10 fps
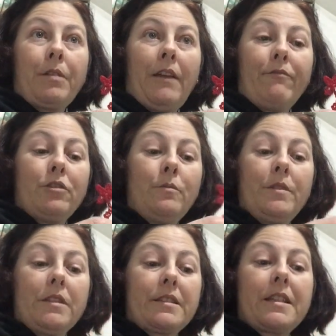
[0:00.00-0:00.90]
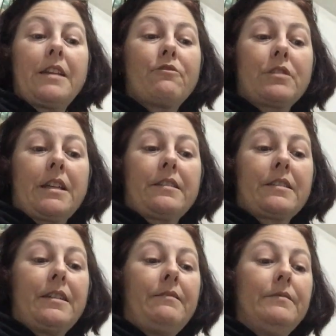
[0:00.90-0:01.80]
platforms. It's Sandra
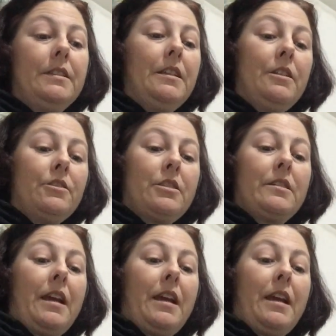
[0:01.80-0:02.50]
Tester. She's